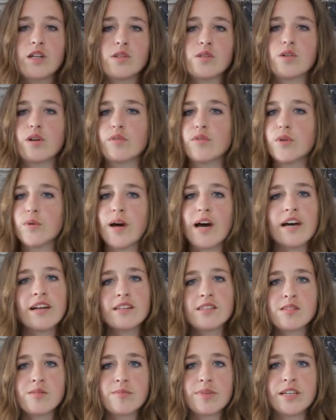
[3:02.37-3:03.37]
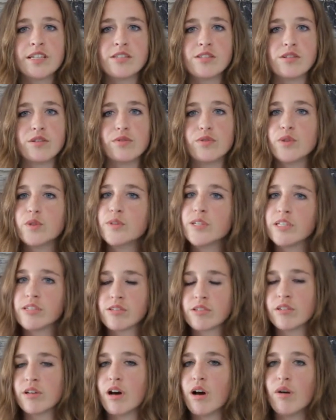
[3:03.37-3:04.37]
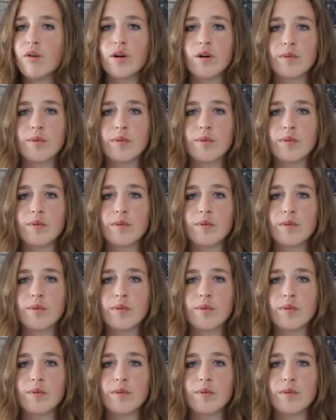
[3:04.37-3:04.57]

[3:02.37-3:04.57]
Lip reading: So if you added some pages a few years ago